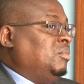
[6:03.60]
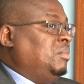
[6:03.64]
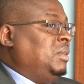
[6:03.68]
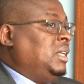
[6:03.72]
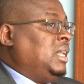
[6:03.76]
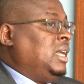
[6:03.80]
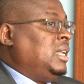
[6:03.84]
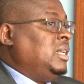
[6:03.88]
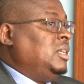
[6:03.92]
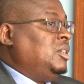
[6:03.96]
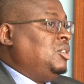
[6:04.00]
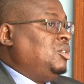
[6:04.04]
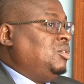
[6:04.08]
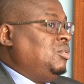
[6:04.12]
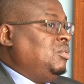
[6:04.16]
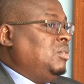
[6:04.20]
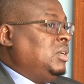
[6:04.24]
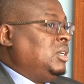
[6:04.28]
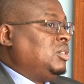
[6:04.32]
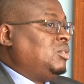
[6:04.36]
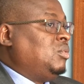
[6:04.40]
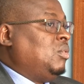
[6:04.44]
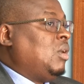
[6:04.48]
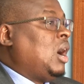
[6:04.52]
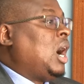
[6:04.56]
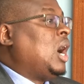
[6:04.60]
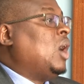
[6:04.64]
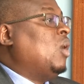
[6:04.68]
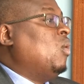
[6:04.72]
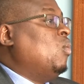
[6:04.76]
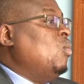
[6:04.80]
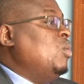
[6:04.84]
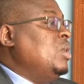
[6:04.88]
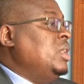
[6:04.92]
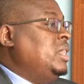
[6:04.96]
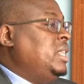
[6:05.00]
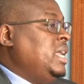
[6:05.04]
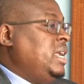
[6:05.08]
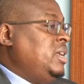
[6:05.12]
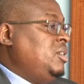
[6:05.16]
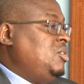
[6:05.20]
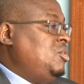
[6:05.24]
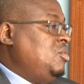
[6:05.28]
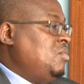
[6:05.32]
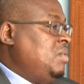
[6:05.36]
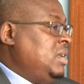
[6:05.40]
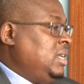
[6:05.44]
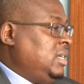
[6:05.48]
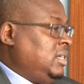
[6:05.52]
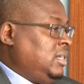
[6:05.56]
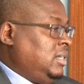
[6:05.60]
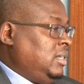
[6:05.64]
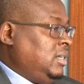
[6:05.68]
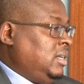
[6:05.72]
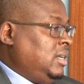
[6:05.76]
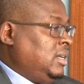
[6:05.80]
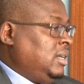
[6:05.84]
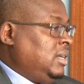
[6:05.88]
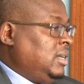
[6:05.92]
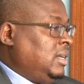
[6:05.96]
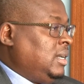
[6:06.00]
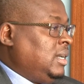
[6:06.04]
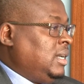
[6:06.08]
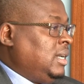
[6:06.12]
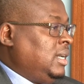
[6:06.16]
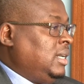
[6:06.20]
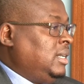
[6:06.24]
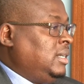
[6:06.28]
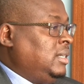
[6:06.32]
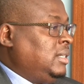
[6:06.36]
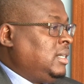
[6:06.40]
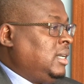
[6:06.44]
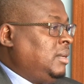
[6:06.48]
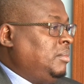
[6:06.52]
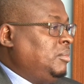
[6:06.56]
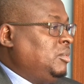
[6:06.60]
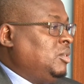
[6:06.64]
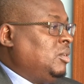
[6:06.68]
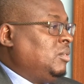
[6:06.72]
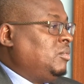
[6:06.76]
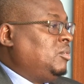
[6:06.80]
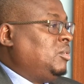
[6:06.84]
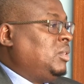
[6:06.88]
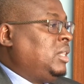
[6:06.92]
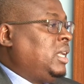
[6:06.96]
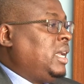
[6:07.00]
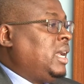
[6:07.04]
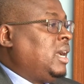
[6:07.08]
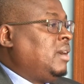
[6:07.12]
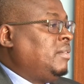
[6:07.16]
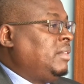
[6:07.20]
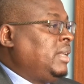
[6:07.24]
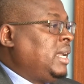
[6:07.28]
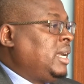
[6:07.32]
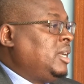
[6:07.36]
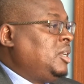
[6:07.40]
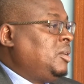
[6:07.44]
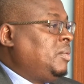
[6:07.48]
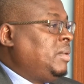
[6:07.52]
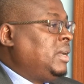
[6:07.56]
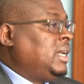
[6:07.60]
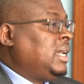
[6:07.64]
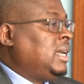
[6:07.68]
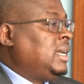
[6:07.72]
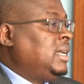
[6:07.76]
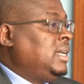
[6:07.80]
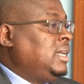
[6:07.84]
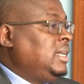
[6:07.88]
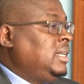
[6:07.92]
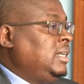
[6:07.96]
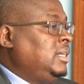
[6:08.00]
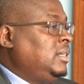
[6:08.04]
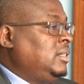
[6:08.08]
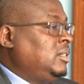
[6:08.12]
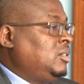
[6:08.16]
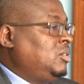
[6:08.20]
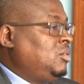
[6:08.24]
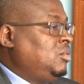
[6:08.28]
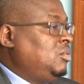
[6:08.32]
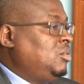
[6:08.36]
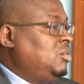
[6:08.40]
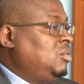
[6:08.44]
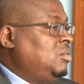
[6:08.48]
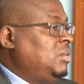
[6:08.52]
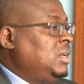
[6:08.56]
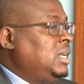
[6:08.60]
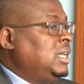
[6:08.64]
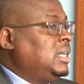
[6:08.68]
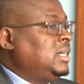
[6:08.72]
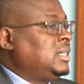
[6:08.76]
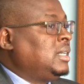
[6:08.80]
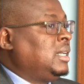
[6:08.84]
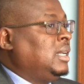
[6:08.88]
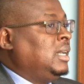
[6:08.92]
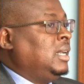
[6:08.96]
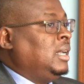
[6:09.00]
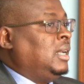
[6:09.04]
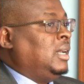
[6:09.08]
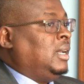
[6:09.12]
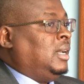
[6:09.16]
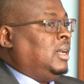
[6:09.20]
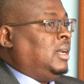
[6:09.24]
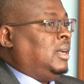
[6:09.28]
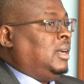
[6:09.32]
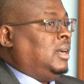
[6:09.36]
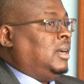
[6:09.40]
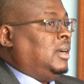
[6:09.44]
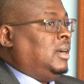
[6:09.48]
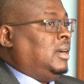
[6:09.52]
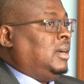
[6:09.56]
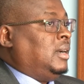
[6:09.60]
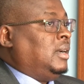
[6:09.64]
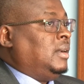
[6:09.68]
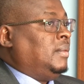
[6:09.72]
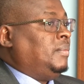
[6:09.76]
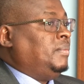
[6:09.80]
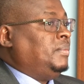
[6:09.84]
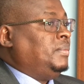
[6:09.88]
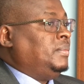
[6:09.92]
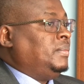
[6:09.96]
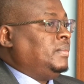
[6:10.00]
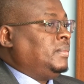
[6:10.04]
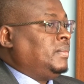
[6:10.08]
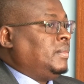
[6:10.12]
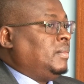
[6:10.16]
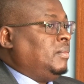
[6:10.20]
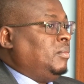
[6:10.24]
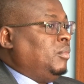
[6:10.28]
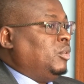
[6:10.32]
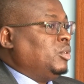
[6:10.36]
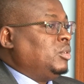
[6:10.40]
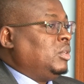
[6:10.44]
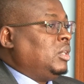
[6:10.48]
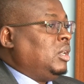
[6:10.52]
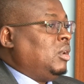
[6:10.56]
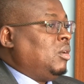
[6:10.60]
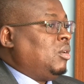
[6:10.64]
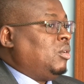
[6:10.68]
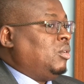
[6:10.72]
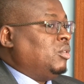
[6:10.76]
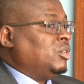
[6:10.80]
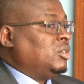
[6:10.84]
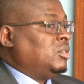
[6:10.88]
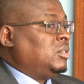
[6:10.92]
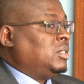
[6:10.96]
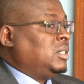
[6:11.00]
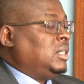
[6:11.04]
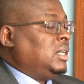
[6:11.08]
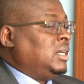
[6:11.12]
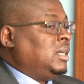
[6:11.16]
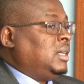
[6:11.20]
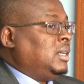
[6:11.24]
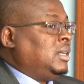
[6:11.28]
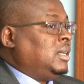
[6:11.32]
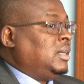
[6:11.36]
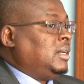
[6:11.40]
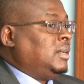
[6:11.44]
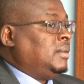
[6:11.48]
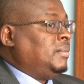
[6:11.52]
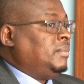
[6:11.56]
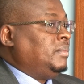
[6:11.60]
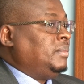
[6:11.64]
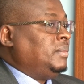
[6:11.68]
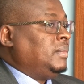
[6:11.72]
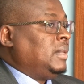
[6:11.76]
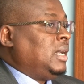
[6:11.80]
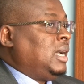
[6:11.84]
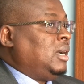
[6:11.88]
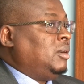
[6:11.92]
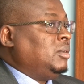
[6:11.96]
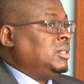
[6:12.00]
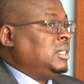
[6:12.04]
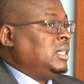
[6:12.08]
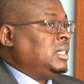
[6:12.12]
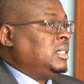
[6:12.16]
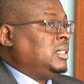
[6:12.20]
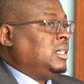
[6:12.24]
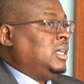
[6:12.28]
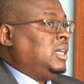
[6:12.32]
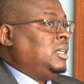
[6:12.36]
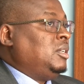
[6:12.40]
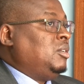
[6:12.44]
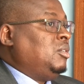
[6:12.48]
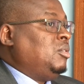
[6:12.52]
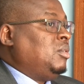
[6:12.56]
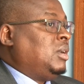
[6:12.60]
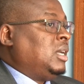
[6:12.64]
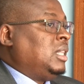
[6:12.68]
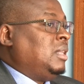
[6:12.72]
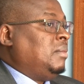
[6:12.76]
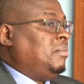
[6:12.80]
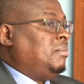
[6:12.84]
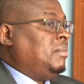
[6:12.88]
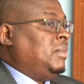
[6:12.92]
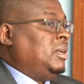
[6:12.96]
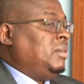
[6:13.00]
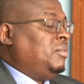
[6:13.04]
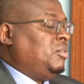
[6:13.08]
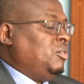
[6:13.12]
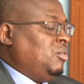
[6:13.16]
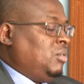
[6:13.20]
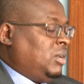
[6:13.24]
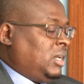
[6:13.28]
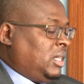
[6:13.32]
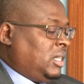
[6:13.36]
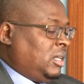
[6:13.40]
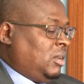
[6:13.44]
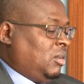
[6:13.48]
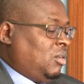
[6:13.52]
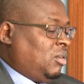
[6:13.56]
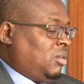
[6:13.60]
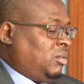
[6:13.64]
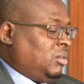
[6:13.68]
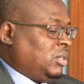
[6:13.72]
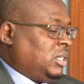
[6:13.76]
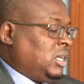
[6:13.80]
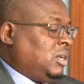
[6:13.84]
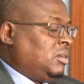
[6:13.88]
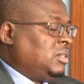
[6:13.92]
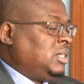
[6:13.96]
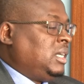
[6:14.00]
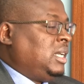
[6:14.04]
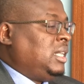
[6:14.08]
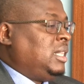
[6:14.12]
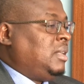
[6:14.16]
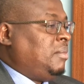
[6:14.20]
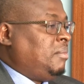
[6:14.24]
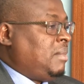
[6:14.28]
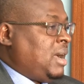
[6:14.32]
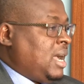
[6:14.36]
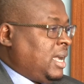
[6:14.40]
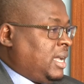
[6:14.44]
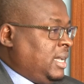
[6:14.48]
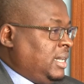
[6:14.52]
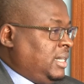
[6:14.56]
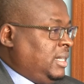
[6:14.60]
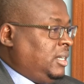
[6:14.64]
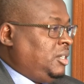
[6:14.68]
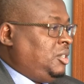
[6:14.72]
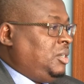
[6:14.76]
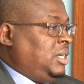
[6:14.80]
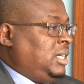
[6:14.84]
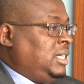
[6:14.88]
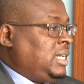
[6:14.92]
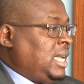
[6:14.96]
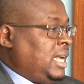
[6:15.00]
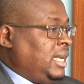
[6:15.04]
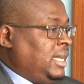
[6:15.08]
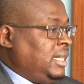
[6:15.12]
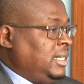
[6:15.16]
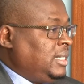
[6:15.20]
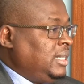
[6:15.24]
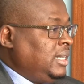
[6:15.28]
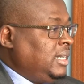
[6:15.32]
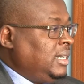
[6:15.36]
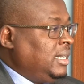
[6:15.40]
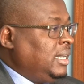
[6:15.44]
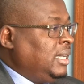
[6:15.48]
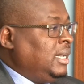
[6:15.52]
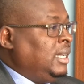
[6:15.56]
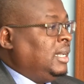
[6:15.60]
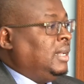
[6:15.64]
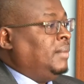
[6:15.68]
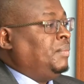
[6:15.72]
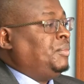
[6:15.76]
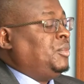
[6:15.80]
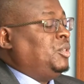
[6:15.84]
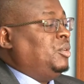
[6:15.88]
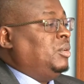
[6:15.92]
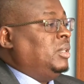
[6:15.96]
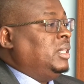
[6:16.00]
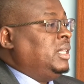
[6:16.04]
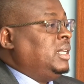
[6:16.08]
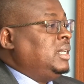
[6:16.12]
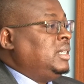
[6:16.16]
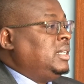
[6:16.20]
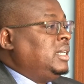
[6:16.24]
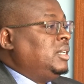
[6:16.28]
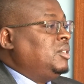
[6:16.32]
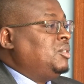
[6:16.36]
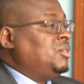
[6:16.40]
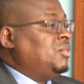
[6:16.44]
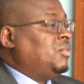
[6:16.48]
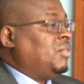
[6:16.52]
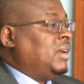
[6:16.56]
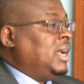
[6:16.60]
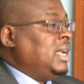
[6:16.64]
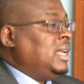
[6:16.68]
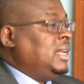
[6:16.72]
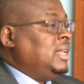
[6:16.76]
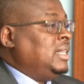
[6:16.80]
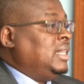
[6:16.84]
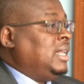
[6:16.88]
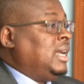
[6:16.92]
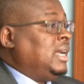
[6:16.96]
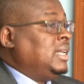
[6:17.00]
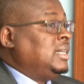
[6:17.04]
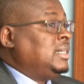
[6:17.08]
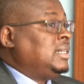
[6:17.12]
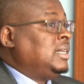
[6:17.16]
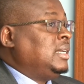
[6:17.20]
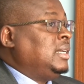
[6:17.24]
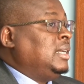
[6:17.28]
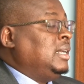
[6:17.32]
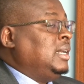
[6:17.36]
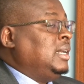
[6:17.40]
been an issue as to how would they do it, in terms of, do they have the adequate earnings to do it. Most of the low-cost houses, and if you look at the low-cost housing and the market that you're targeting, you'll then tend to find that